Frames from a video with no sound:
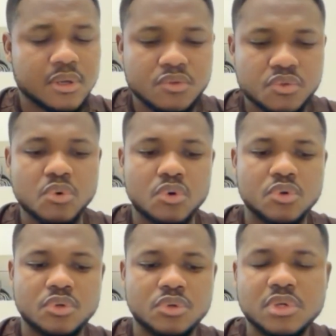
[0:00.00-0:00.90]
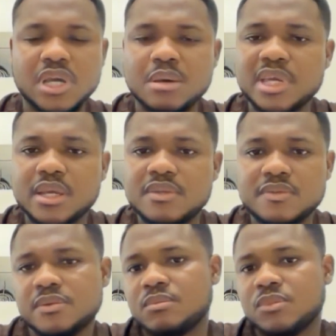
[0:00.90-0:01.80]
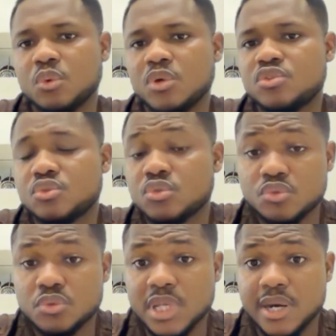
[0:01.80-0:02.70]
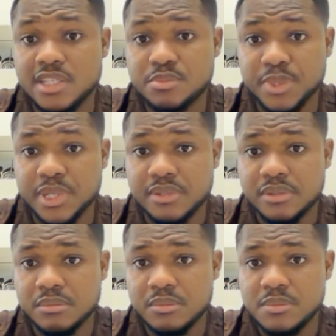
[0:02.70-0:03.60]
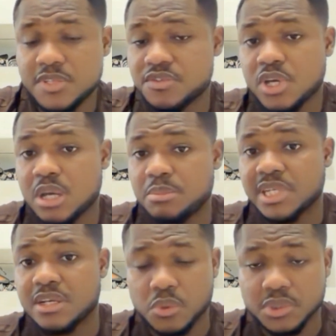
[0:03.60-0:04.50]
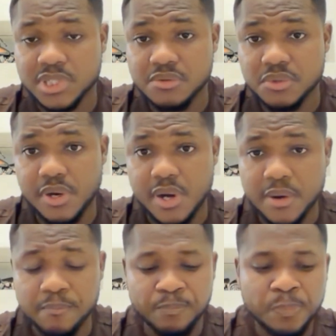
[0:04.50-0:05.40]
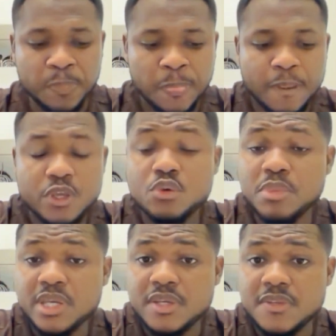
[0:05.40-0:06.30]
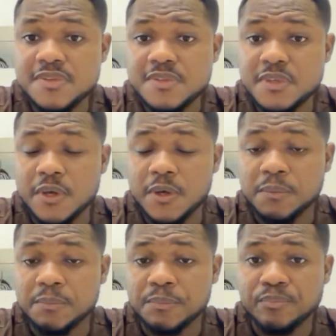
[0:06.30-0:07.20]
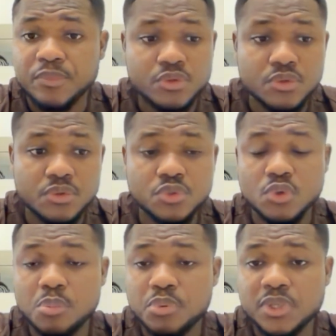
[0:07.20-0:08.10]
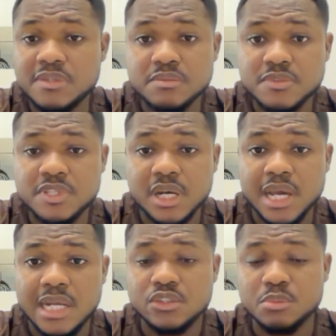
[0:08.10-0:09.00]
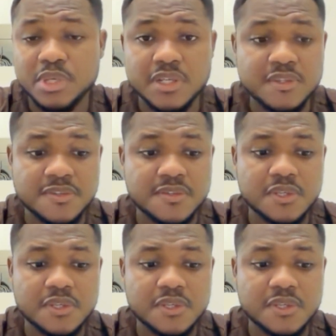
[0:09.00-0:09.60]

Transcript: So you can make it, you want to do 2 naira spread since your capital is 1,000 naira. You make it, you open a sell ad, you make it